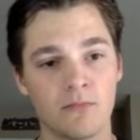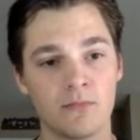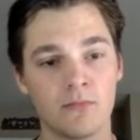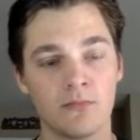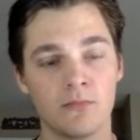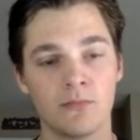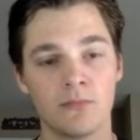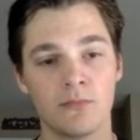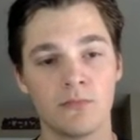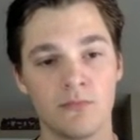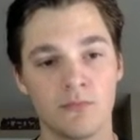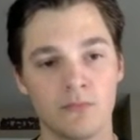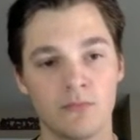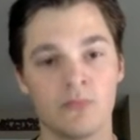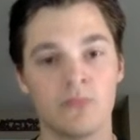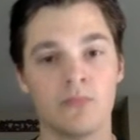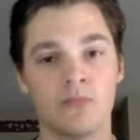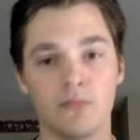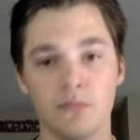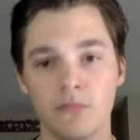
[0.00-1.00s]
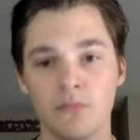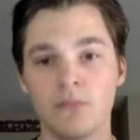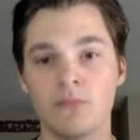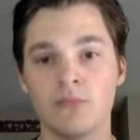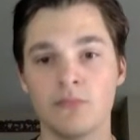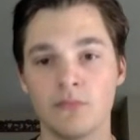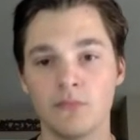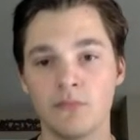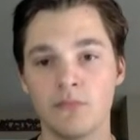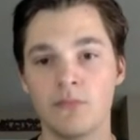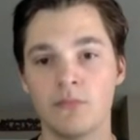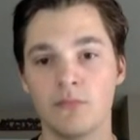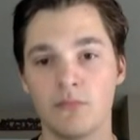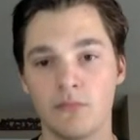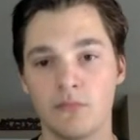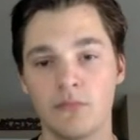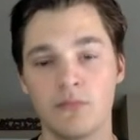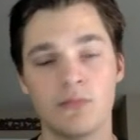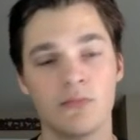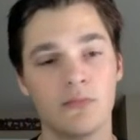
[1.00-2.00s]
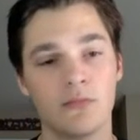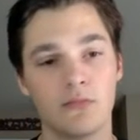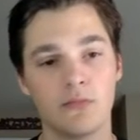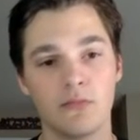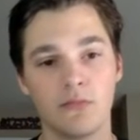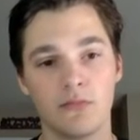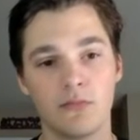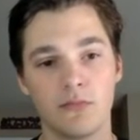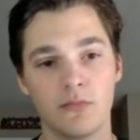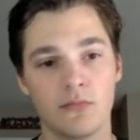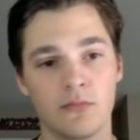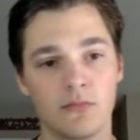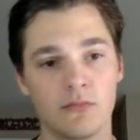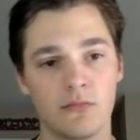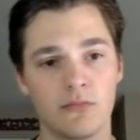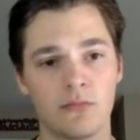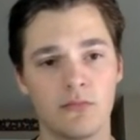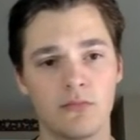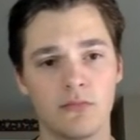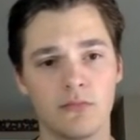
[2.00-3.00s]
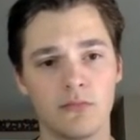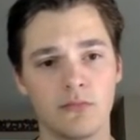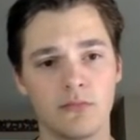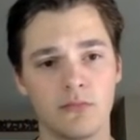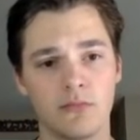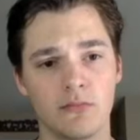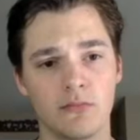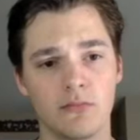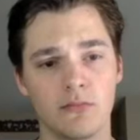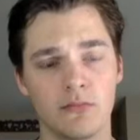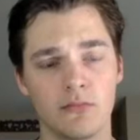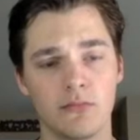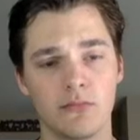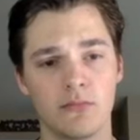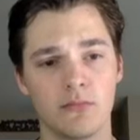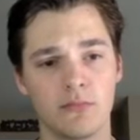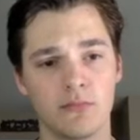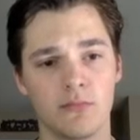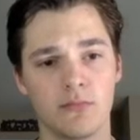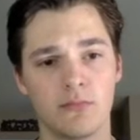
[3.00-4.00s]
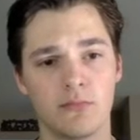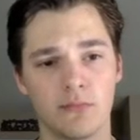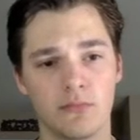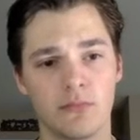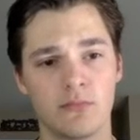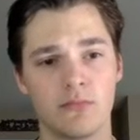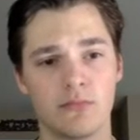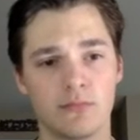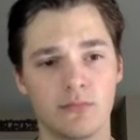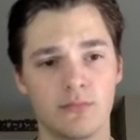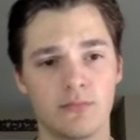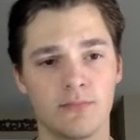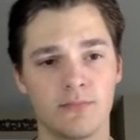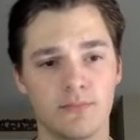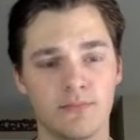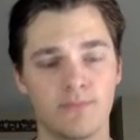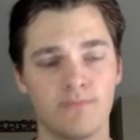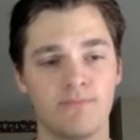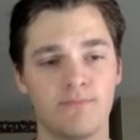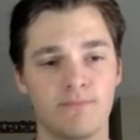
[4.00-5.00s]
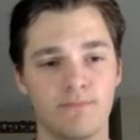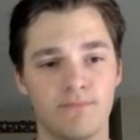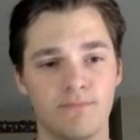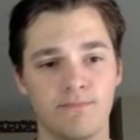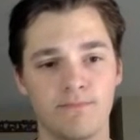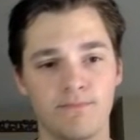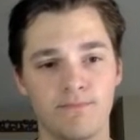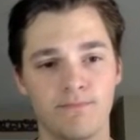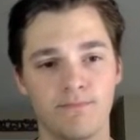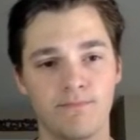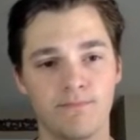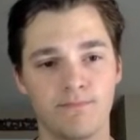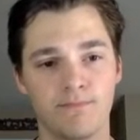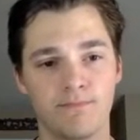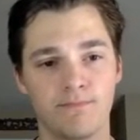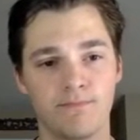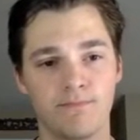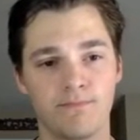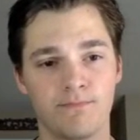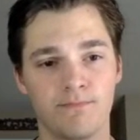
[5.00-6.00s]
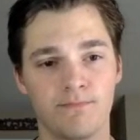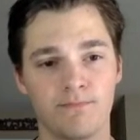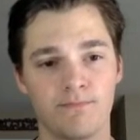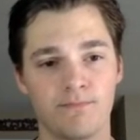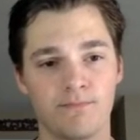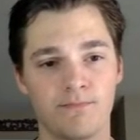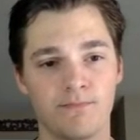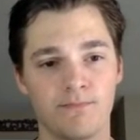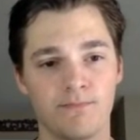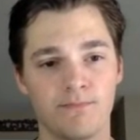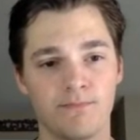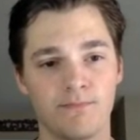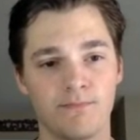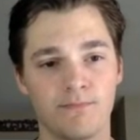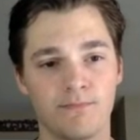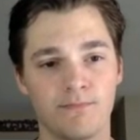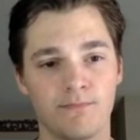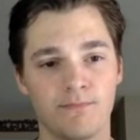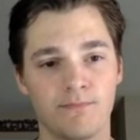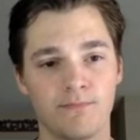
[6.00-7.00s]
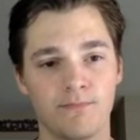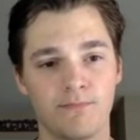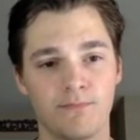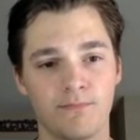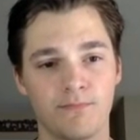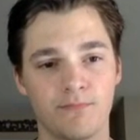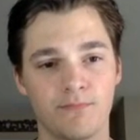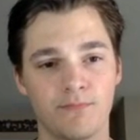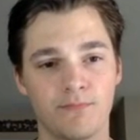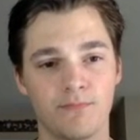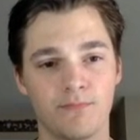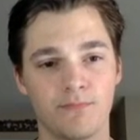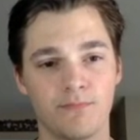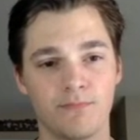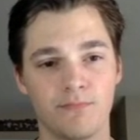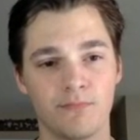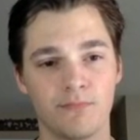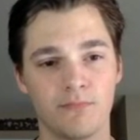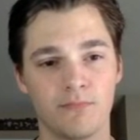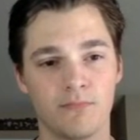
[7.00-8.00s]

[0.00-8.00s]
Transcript: This person isn't speaking.